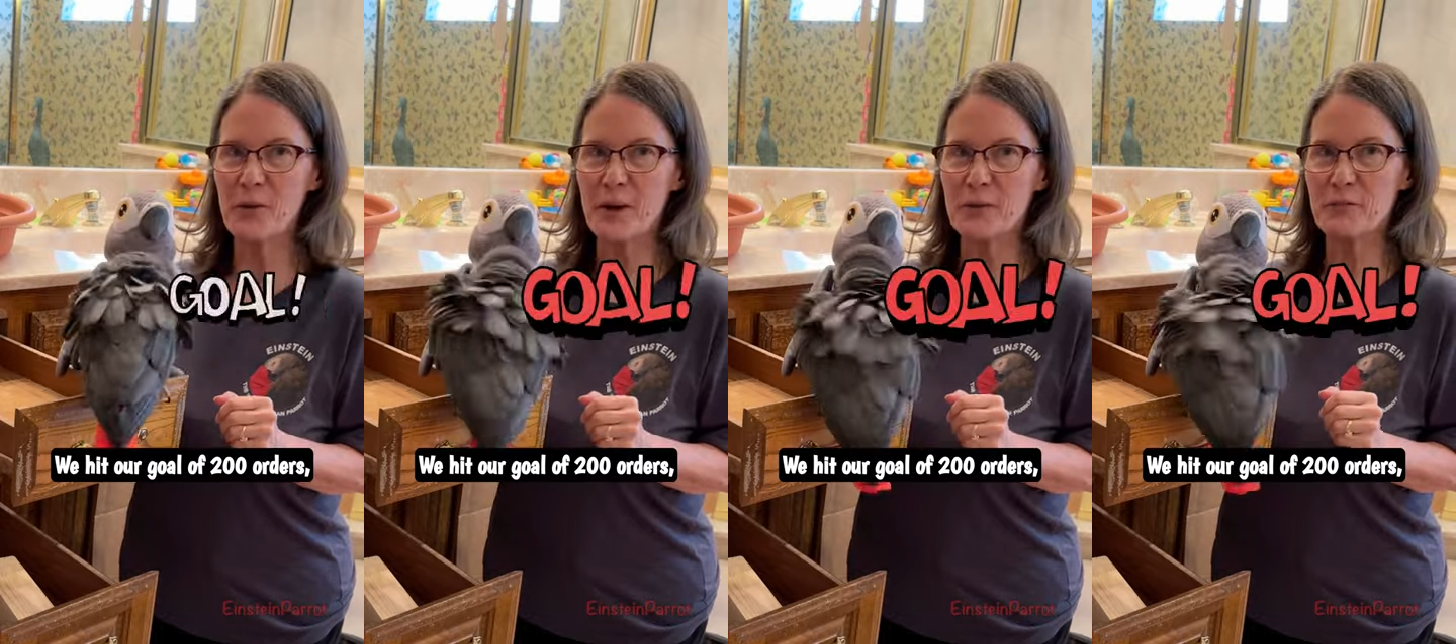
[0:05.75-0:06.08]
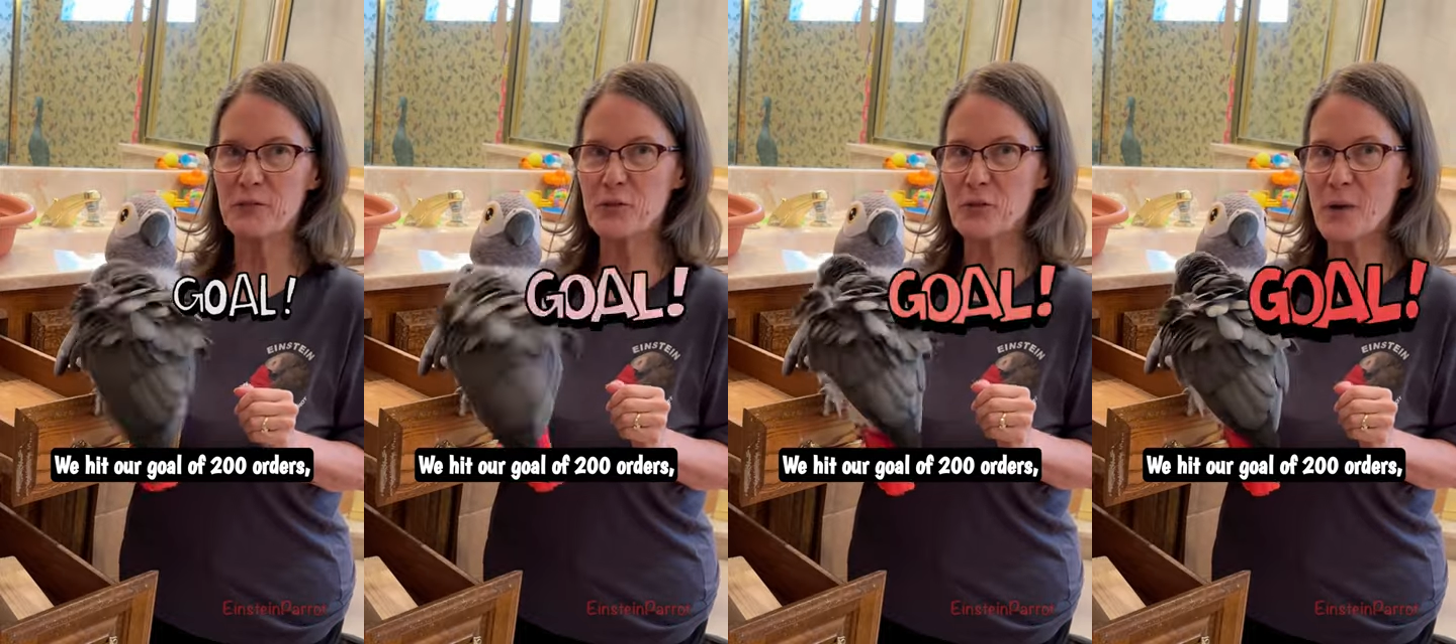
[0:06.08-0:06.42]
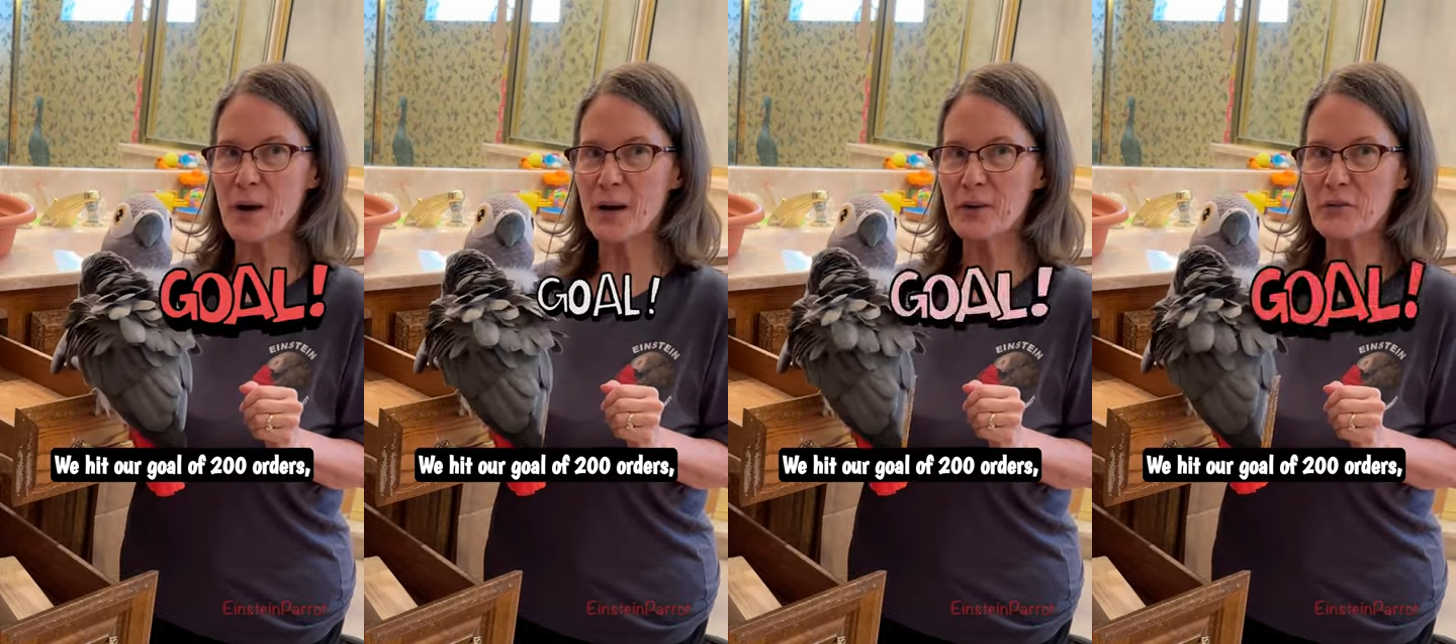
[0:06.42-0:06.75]
of
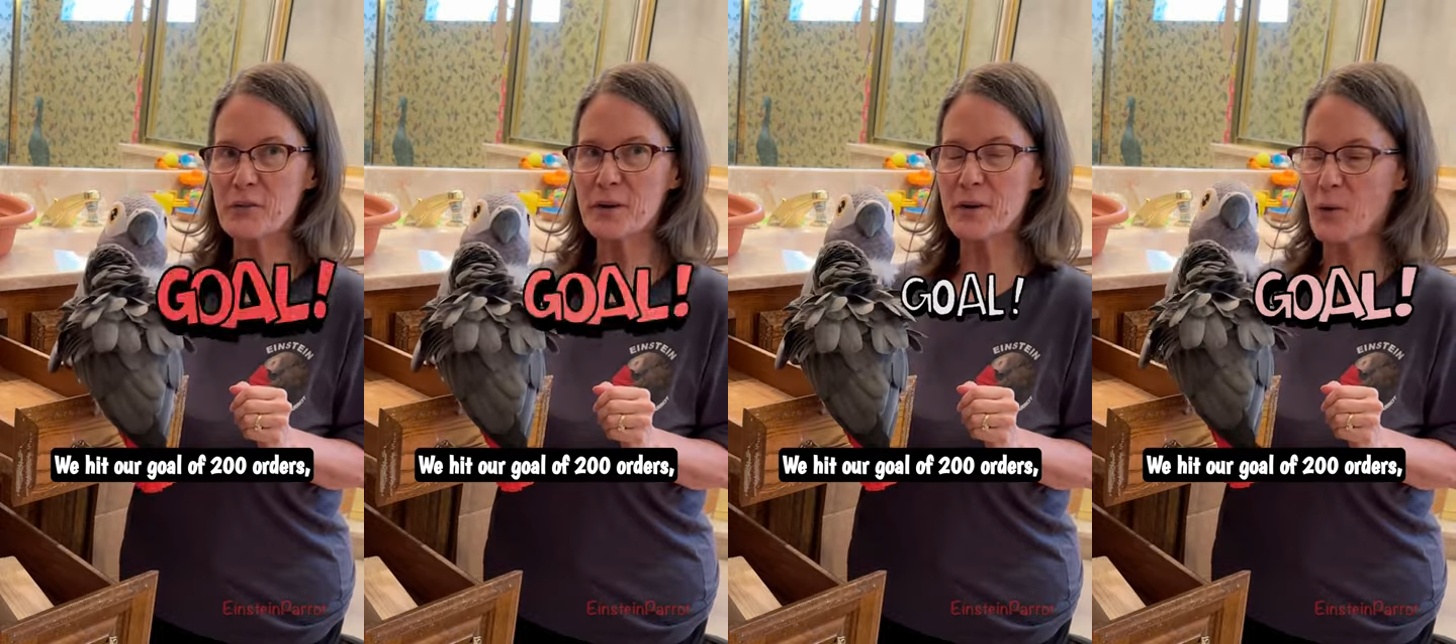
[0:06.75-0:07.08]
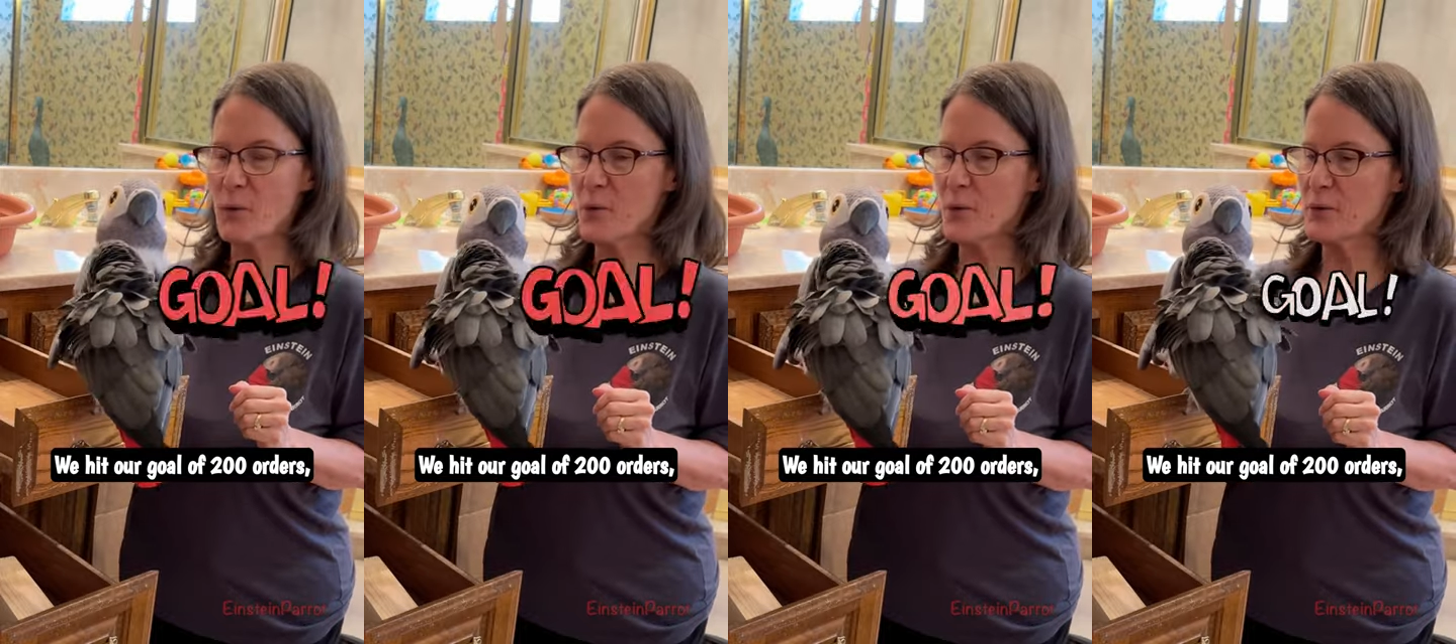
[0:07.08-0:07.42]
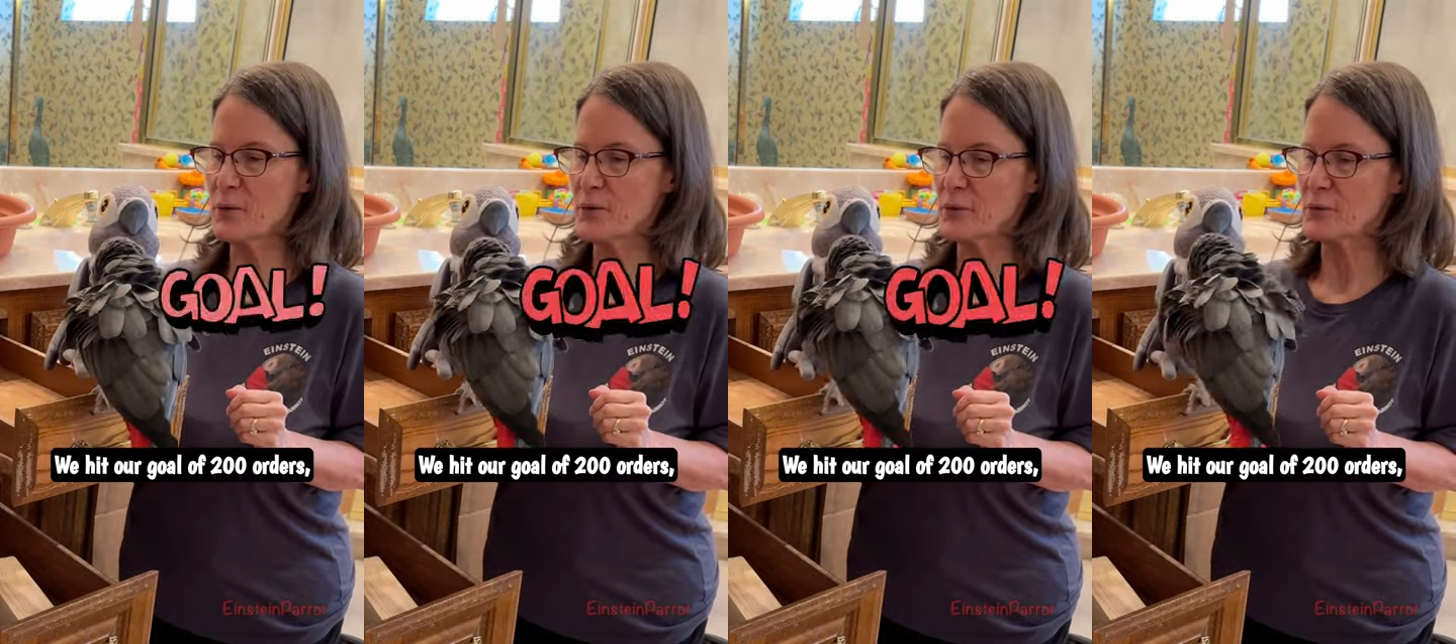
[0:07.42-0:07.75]
200
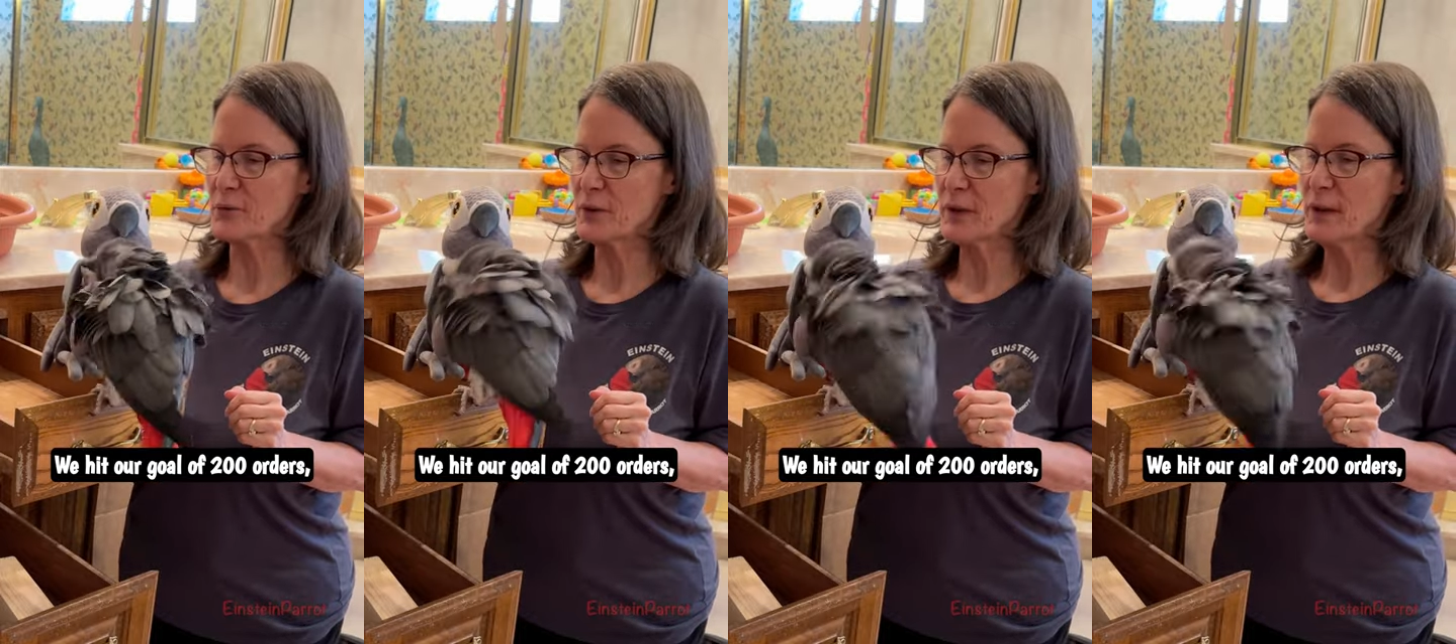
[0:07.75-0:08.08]
orders.